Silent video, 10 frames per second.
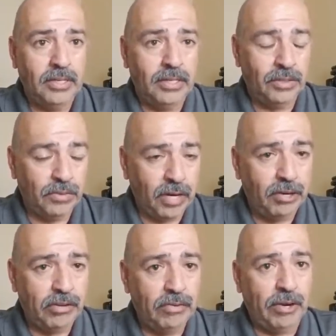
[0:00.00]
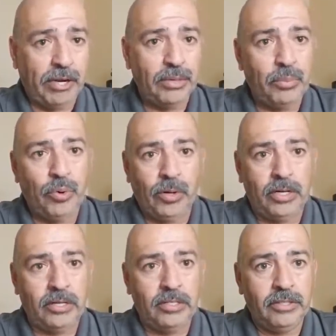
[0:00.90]
It's very, very
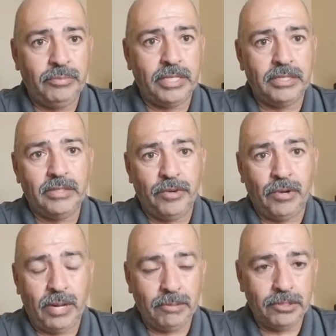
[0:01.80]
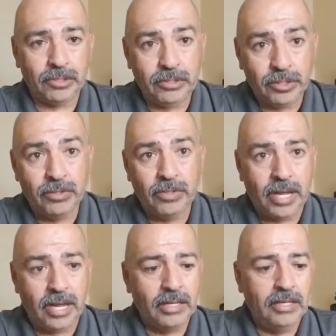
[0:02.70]
important, because if you're able to do
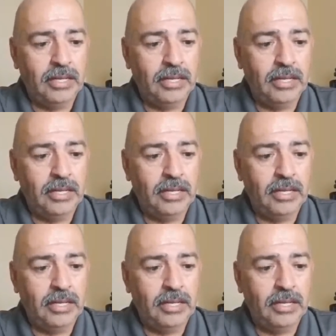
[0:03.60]
that,